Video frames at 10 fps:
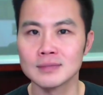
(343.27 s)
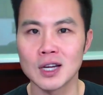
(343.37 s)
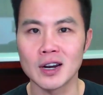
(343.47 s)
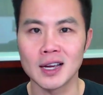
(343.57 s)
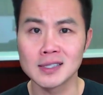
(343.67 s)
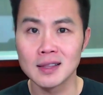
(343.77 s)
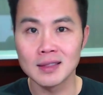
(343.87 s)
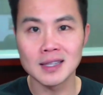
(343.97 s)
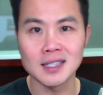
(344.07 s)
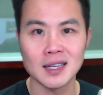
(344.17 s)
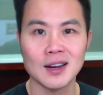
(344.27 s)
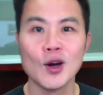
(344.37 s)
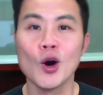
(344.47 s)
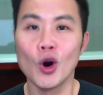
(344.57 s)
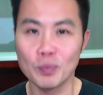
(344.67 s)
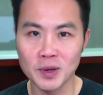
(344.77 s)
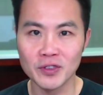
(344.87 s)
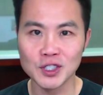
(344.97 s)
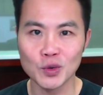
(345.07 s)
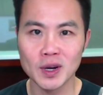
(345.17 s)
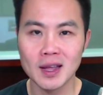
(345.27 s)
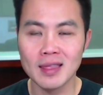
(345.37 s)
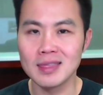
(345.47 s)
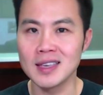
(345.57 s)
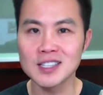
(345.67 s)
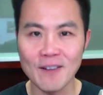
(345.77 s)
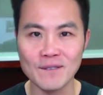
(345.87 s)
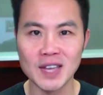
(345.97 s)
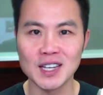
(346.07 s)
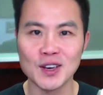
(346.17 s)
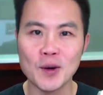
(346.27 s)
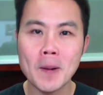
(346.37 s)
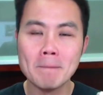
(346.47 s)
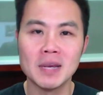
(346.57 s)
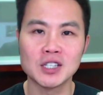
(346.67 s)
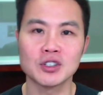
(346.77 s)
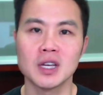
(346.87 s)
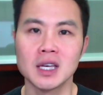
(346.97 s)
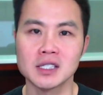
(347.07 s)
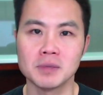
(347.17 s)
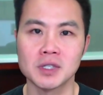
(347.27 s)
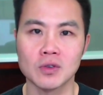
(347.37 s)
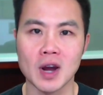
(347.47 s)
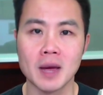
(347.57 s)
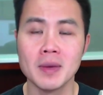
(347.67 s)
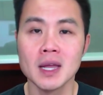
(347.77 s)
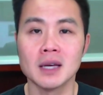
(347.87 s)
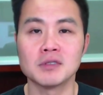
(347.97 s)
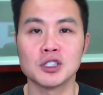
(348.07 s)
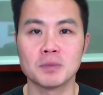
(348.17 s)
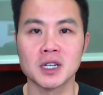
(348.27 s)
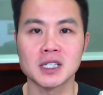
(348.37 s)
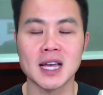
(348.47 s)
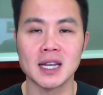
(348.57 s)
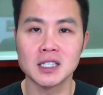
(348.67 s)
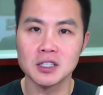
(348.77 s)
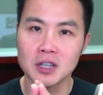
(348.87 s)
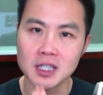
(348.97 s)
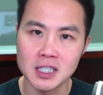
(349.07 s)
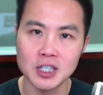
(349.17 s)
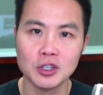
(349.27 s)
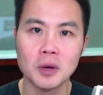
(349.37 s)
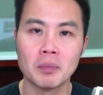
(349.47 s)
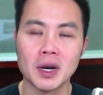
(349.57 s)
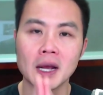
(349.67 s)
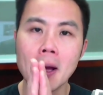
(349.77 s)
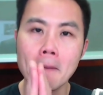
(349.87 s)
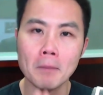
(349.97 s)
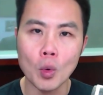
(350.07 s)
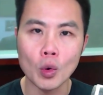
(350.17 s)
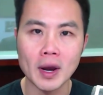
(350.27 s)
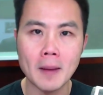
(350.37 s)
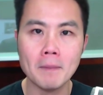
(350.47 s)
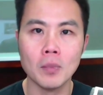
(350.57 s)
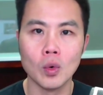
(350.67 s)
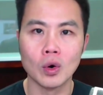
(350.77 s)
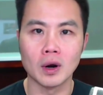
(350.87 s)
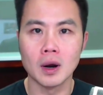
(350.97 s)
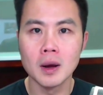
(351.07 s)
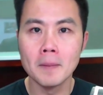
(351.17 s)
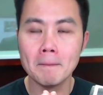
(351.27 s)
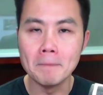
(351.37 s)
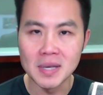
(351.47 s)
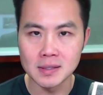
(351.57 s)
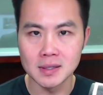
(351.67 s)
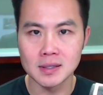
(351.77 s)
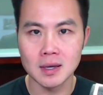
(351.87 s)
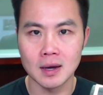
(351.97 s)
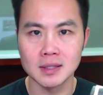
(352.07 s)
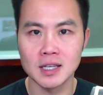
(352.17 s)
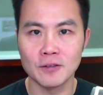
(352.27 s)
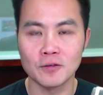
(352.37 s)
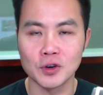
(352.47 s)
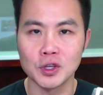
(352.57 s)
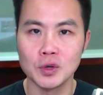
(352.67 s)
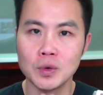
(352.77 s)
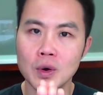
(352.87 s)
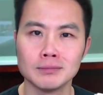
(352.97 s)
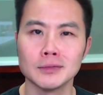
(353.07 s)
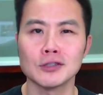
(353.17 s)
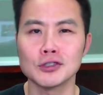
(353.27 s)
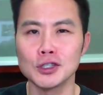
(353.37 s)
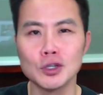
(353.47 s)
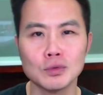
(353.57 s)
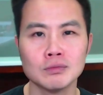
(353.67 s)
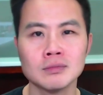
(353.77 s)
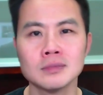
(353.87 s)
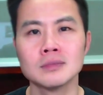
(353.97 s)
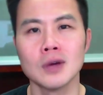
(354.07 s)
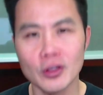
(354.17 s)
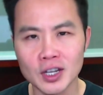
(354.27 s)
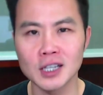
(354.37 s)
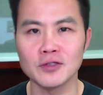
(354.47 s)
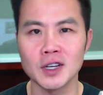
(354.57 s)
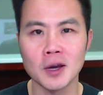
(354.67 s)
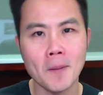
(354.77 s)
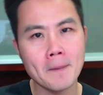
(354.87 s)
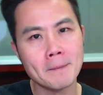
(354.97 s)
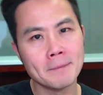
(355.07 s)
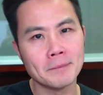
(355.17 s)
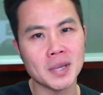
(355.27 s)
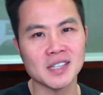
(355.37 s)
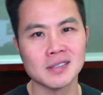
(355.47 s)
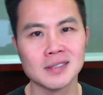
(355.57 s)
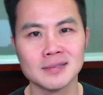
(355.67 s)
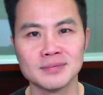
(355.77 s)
All right, guys, that's it. Hope you've enjoyed this video. Make sure you hit subscribe. I'm super excited to continue to bring more and more business content for you. And I'll see you on the next video. Peace.